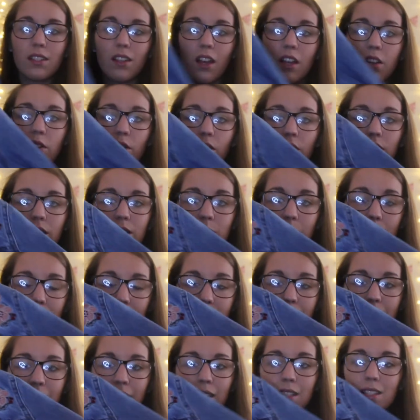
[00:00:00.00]
So I got this when it
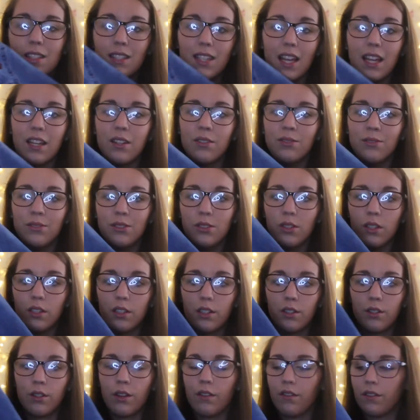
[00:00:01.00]
was in the sale, so I
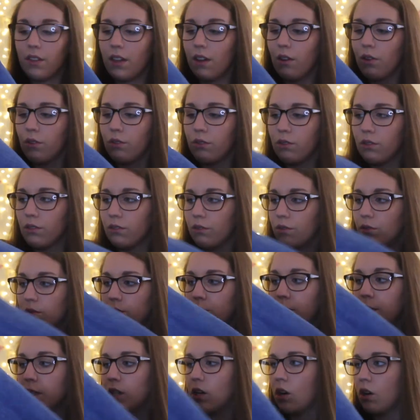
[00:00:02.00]
don't know if that will
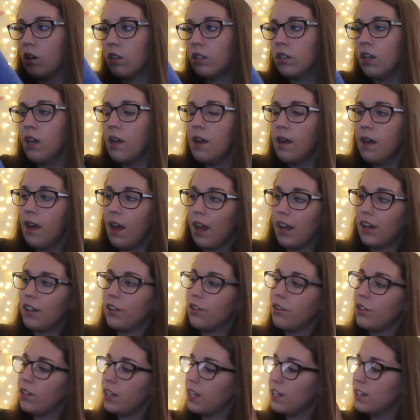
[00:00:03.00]
all be gone. And
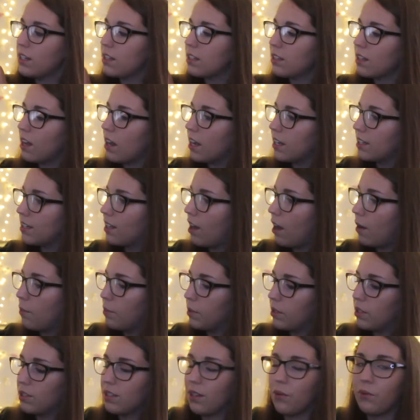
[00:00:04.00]
I got it in a size up
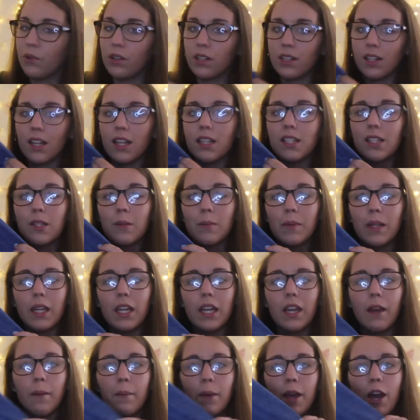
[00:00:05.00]
because I wanted it to
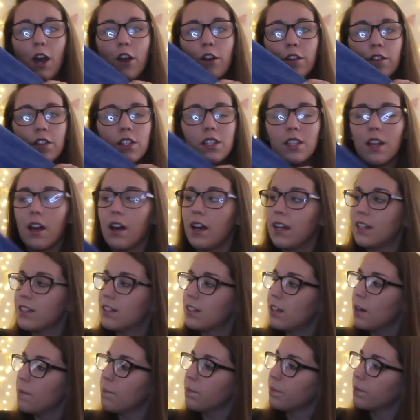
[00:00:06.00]
be a bit
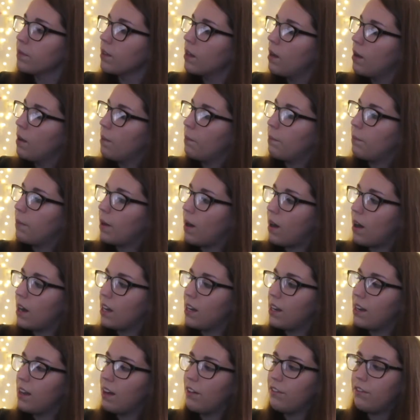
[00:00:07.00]
oversized. But
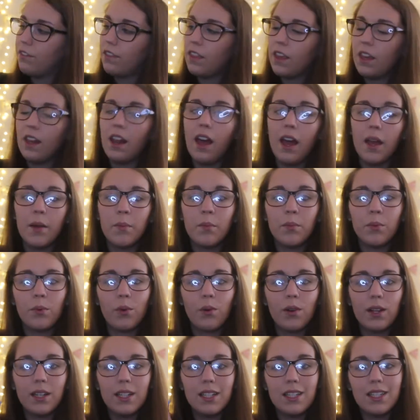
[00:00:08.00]
I love the like
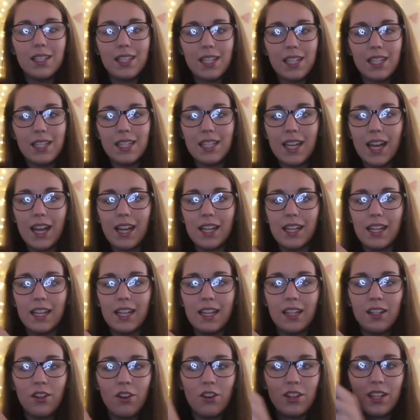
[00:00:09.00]
embroidered
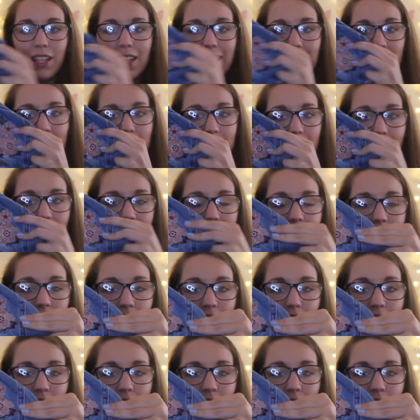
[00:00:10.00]
detailing on each side.